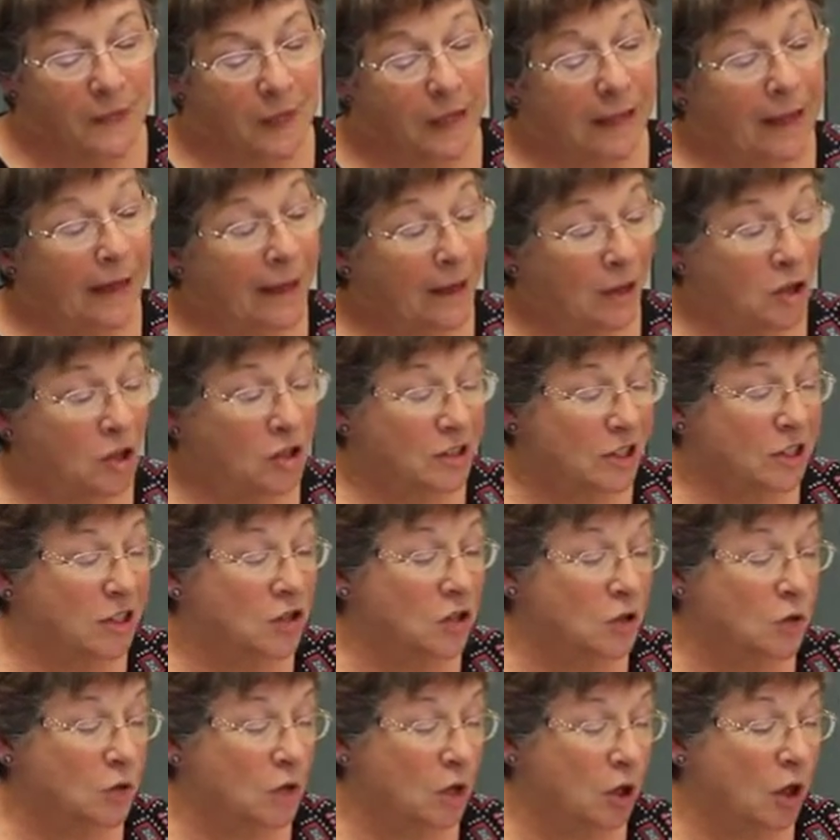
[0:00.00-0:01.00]
And I got
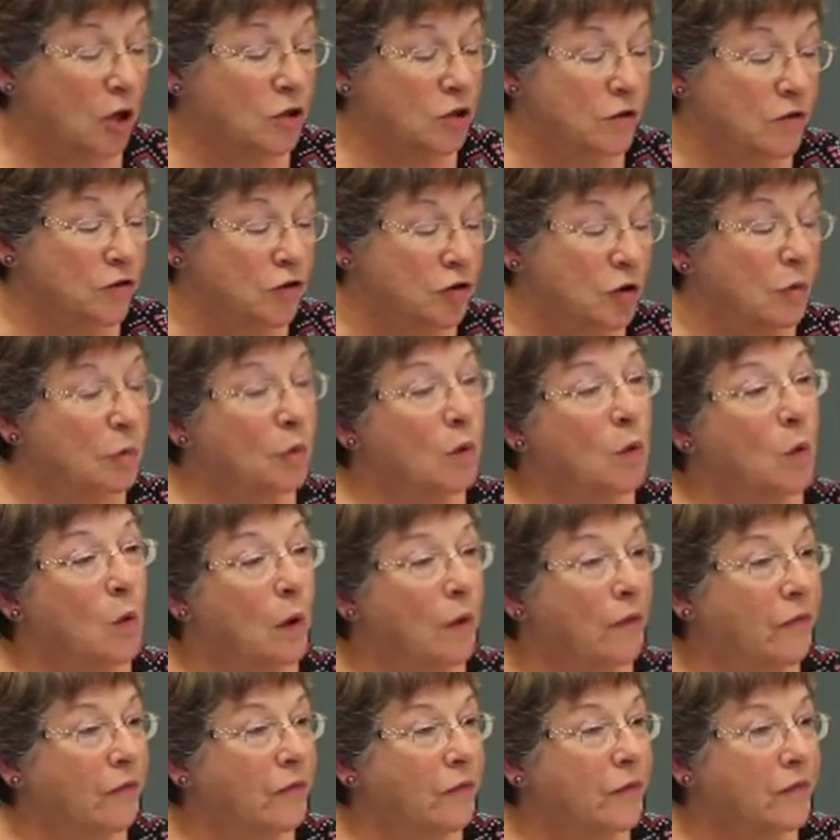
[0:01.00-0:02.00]
into a lot of trouble
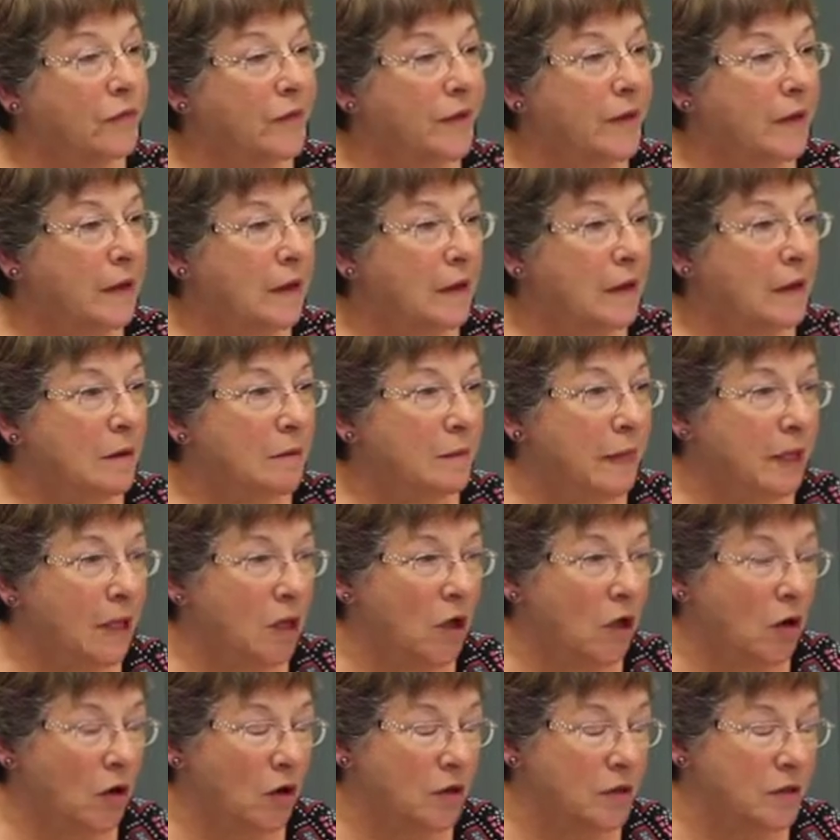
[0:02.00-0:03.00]
once
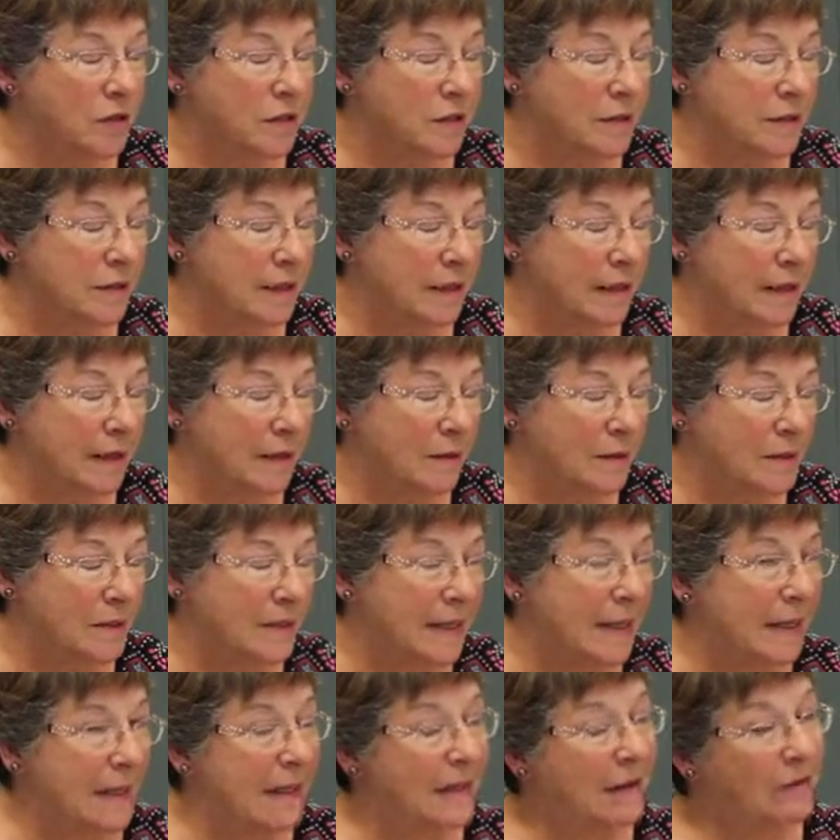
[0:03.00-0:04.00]
because I was
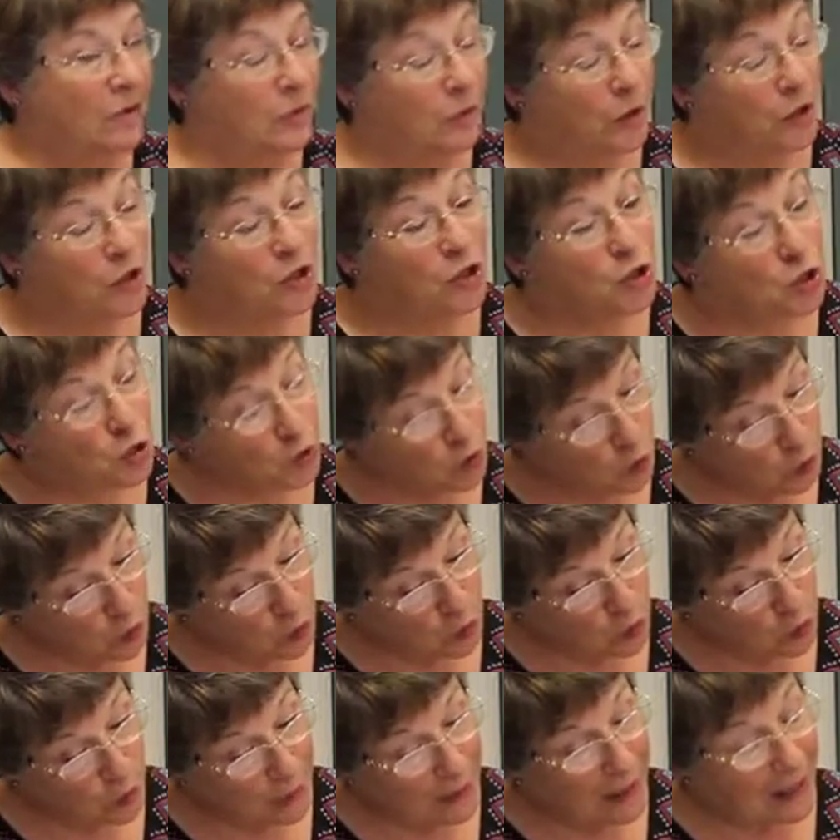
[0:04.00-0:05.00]
telling everybody at
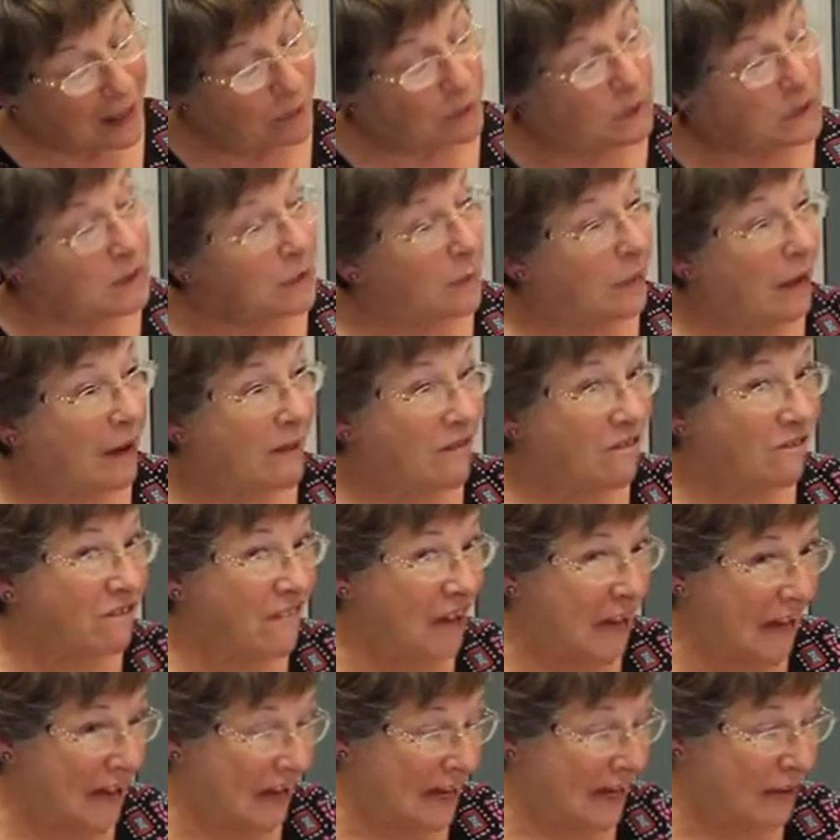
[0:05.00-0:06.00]
school when I was about
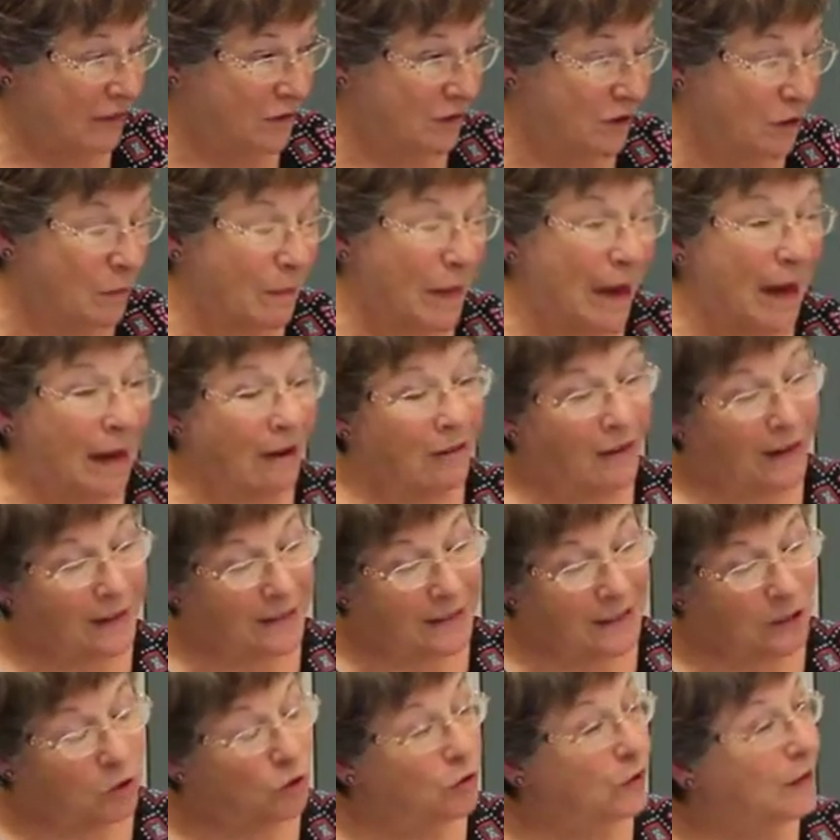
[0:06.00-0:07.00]
5 that my
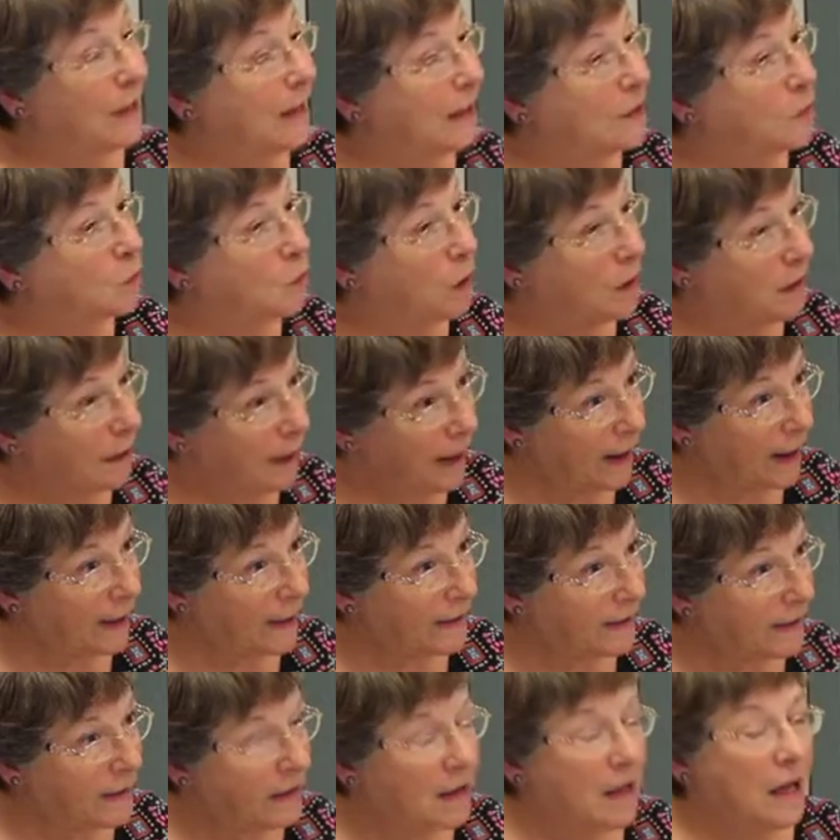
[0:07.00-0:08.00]
granddad only had one
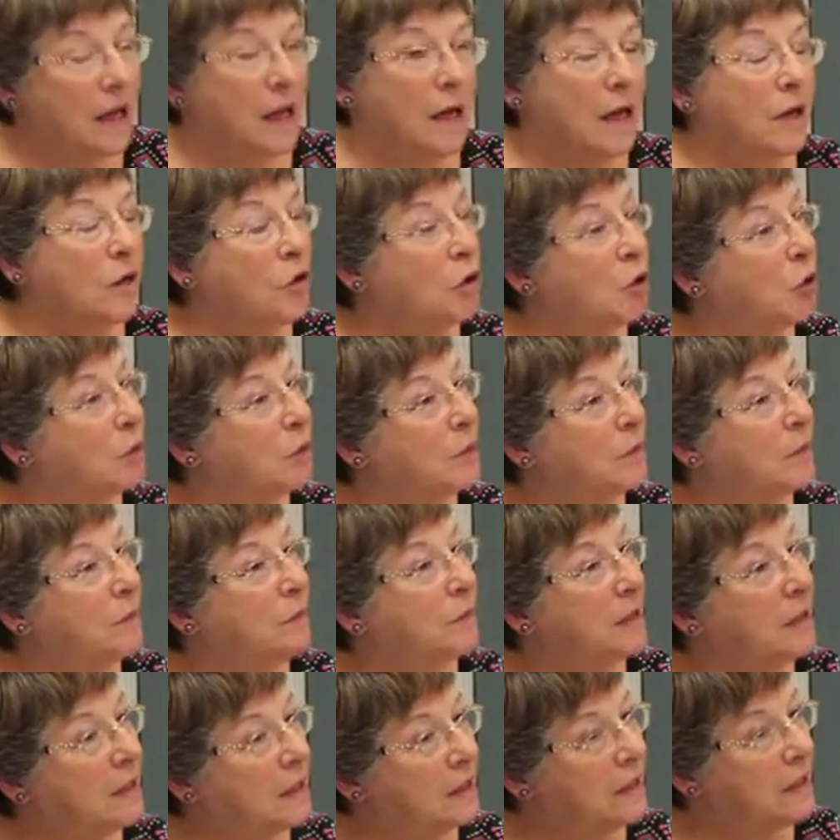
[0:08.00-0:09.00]
leg and nobody
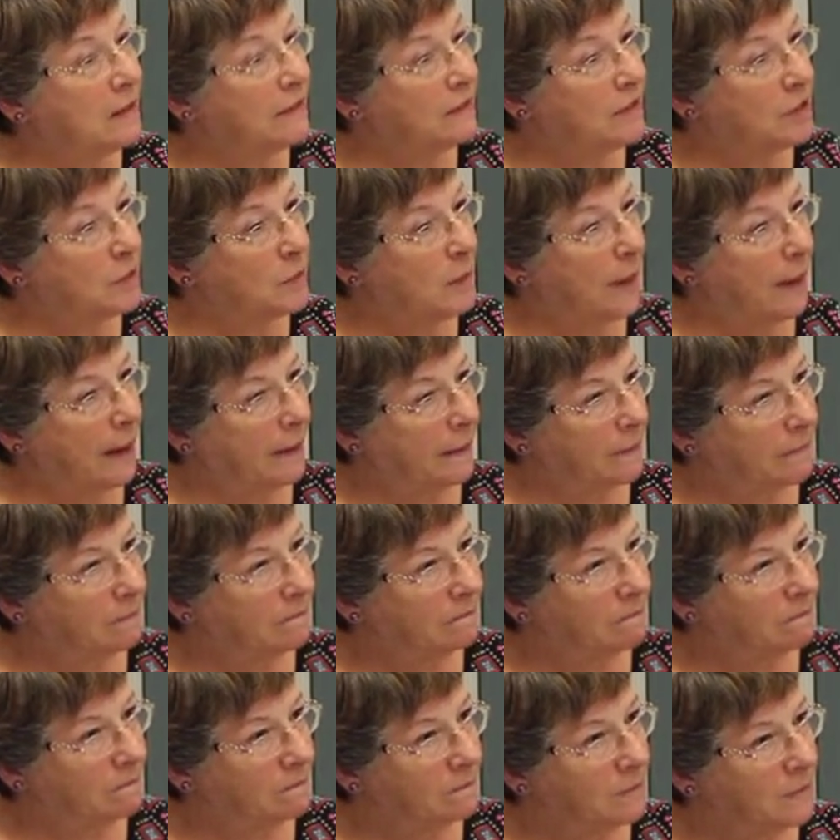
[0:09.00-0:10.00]
believed me.
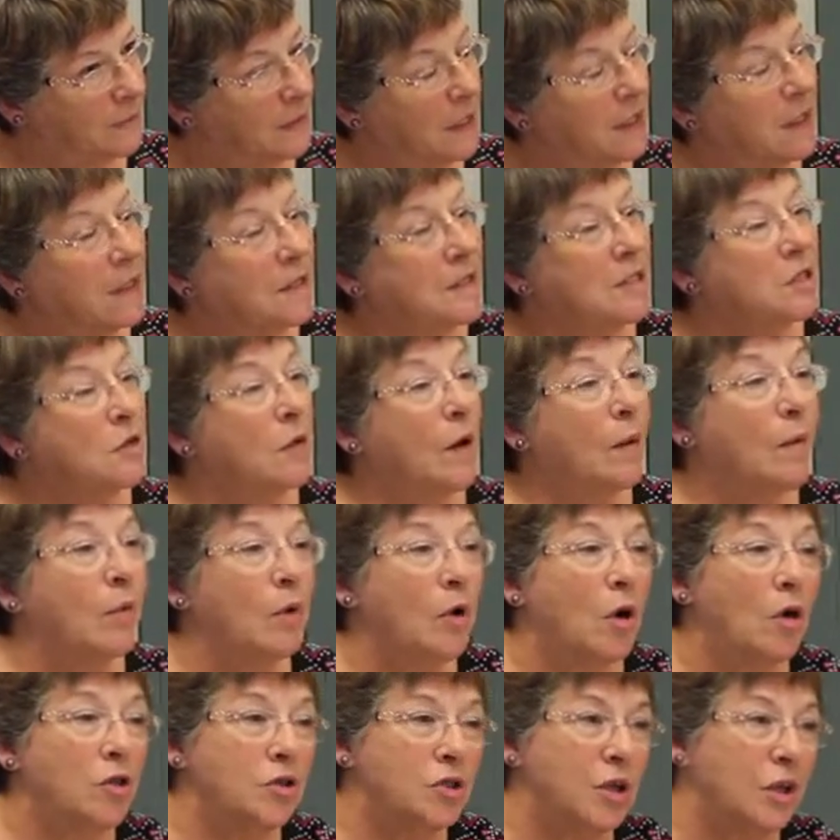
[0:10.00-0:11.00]
So I
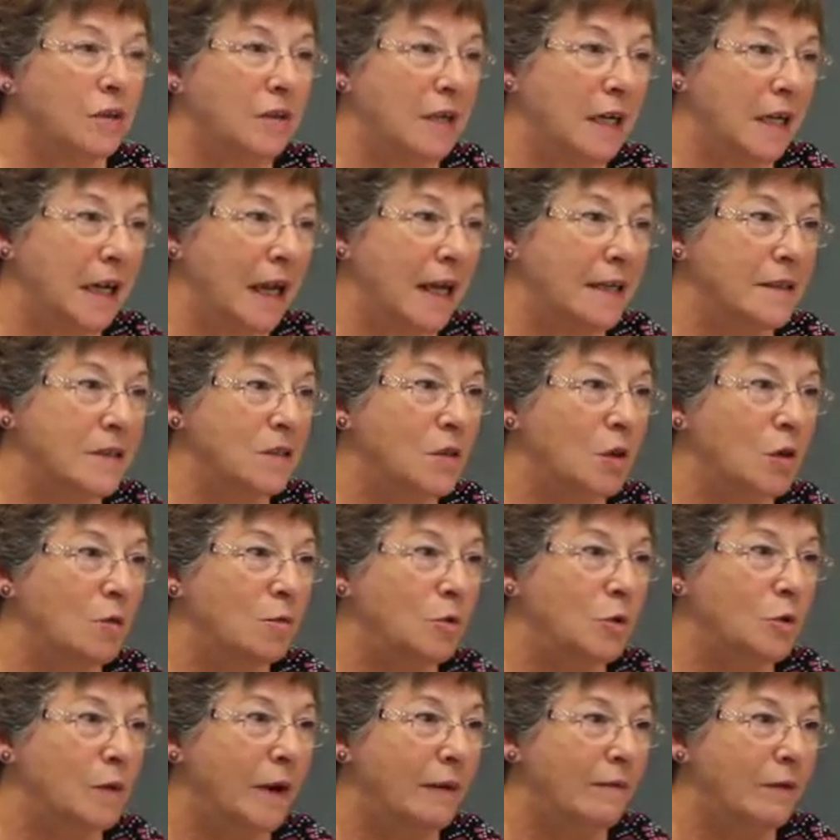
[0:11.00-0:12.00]
brought all the class home
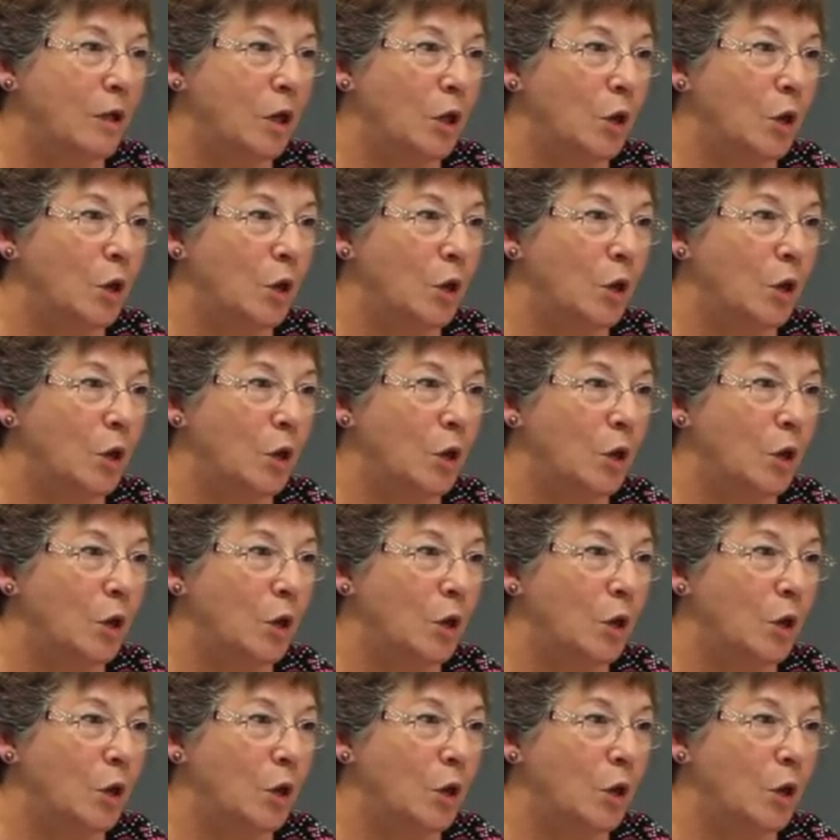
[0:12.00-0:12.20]
to have a